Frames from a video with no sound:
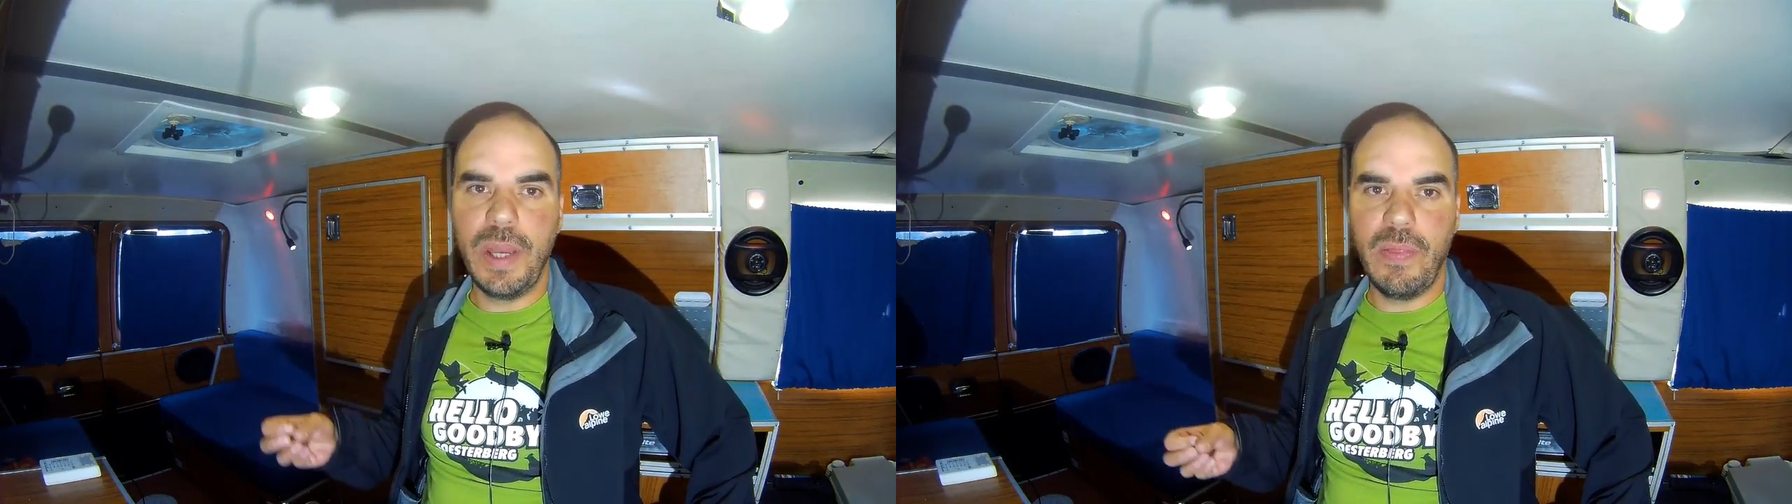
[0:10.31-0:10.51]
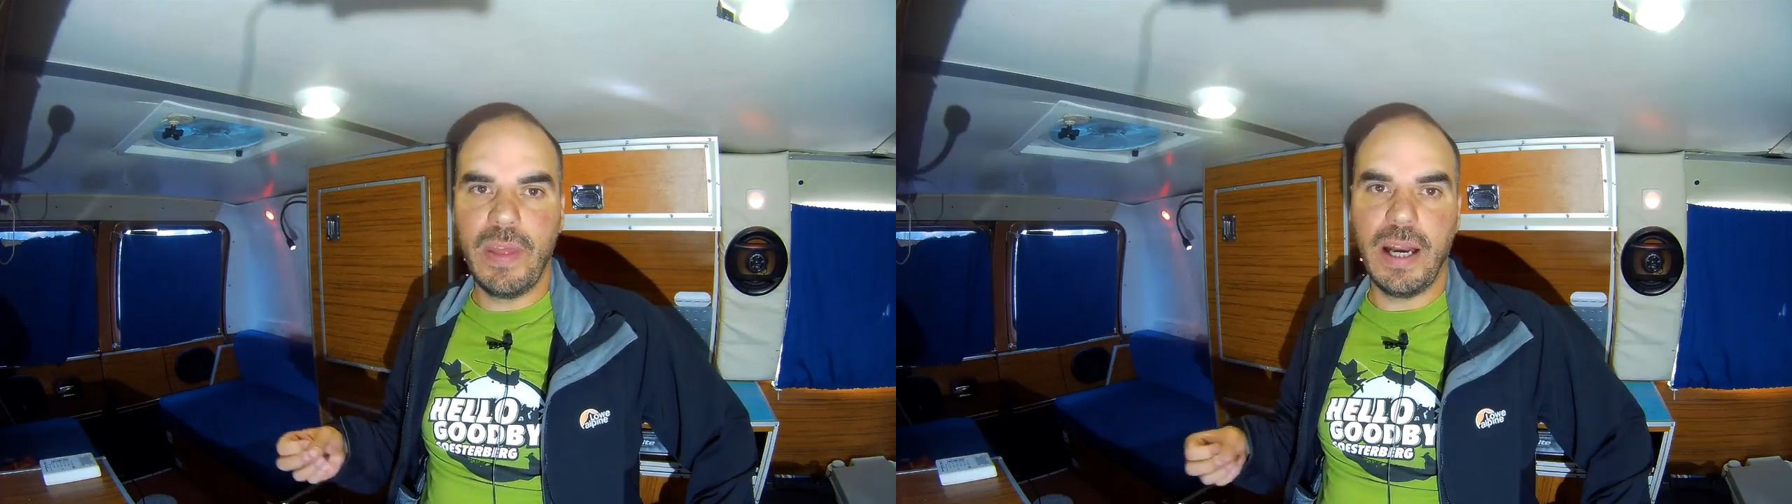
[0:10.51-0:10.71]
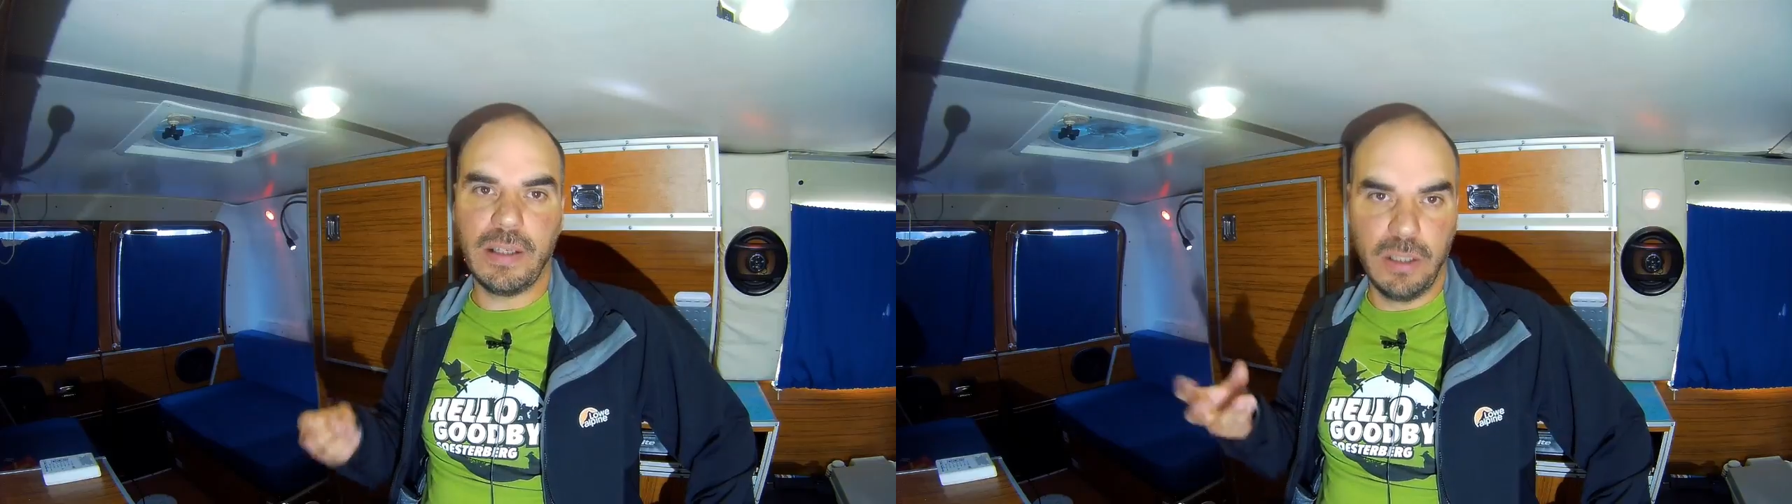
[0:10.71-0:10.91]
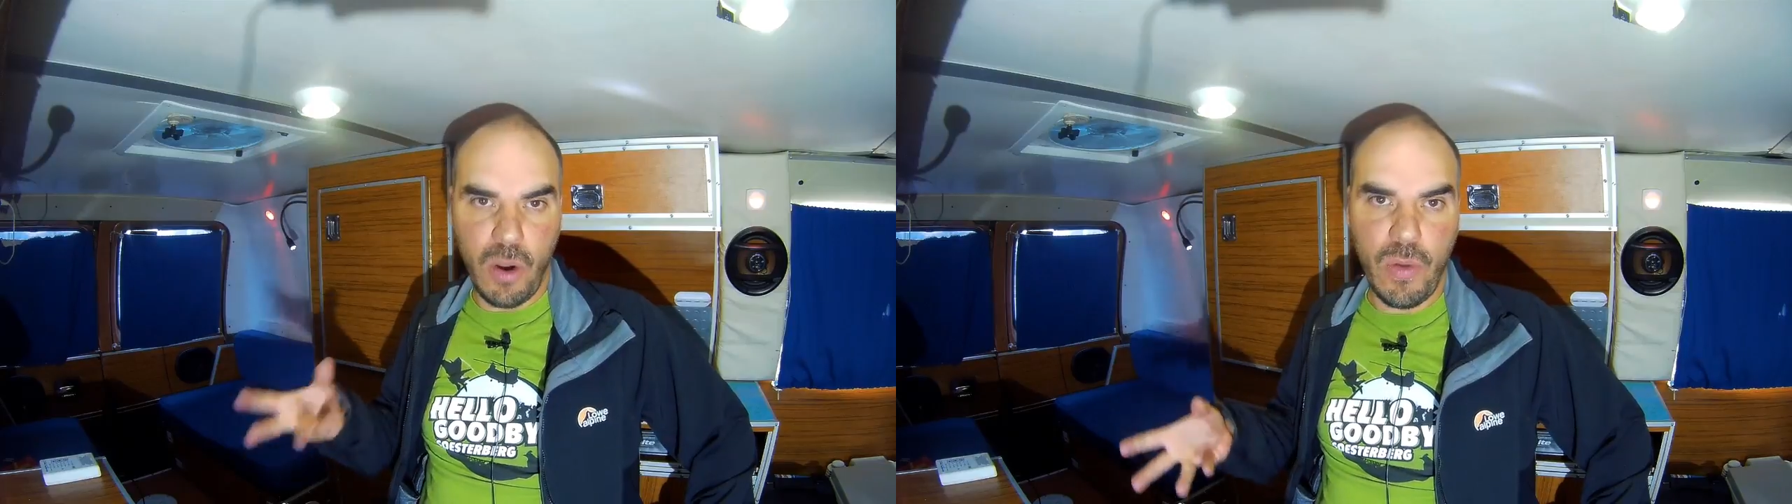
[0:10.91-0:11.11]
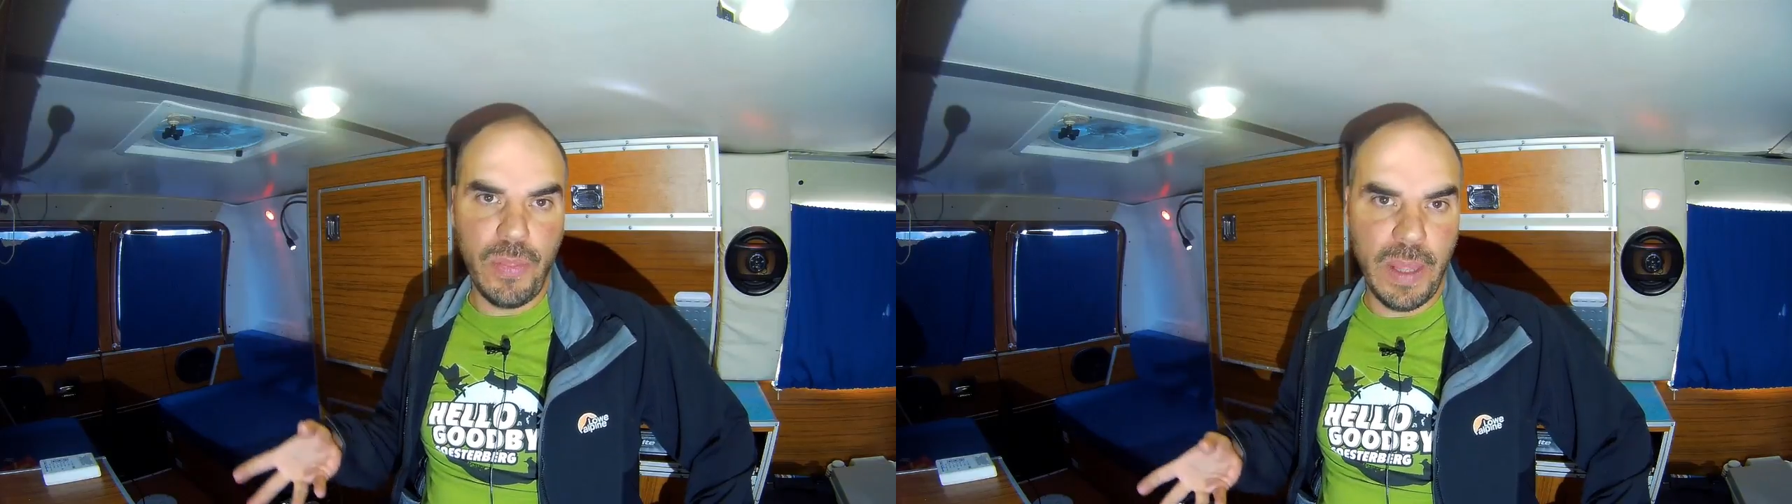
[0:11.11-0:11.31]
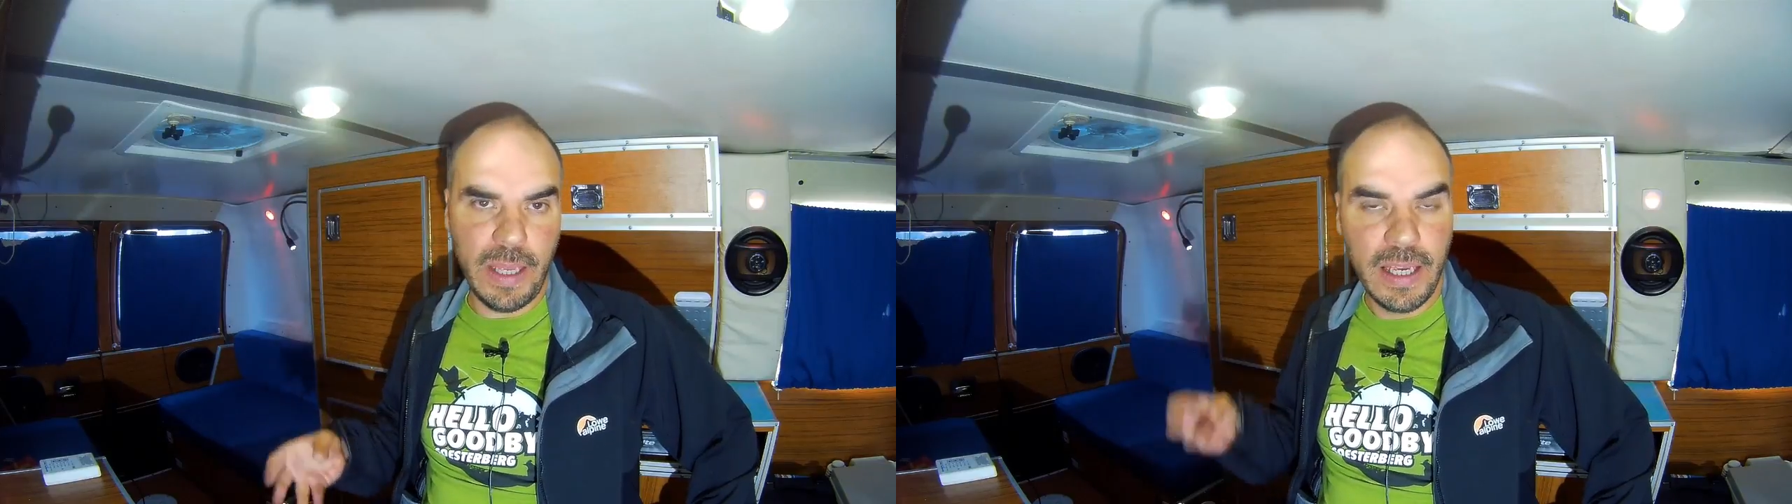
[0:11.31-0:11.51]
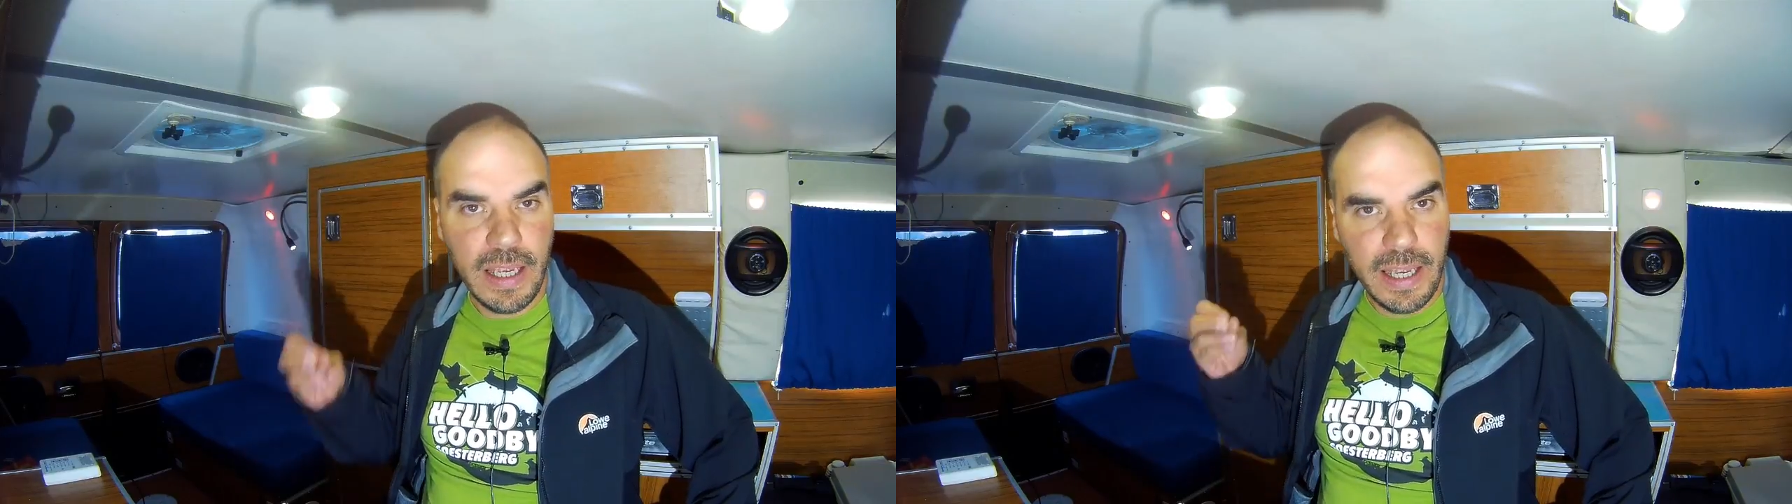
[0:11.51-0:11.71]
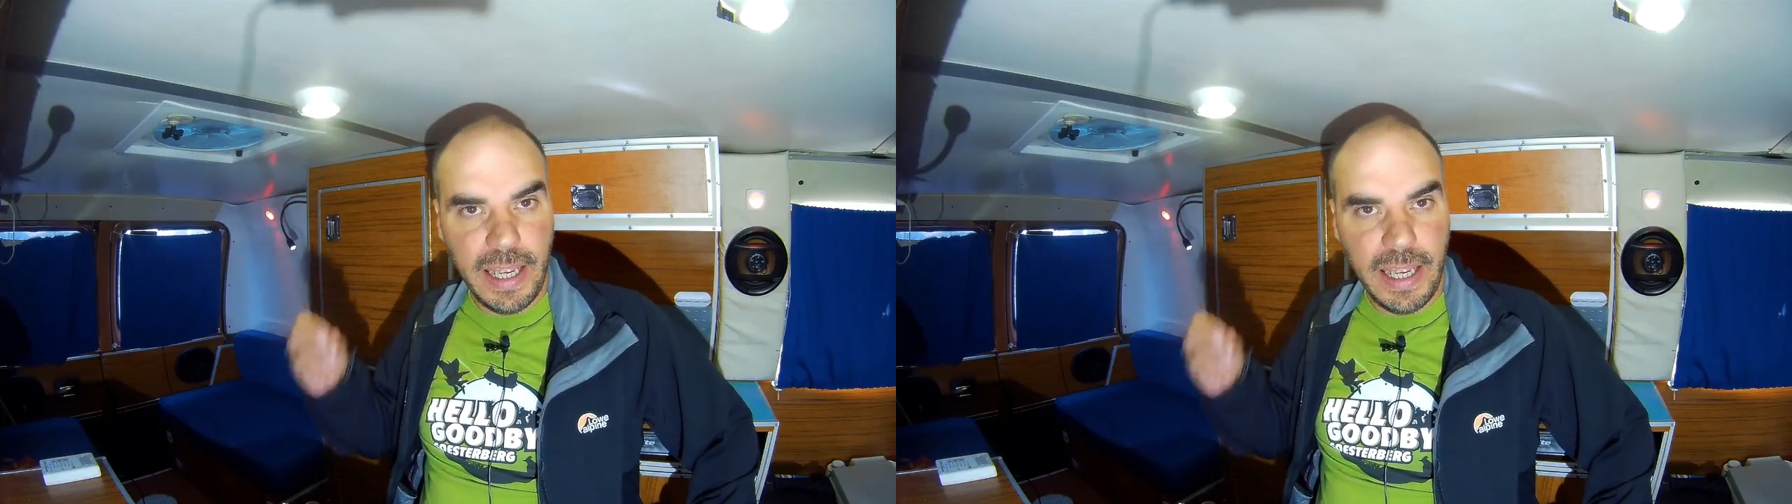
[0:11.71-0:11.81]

with clothing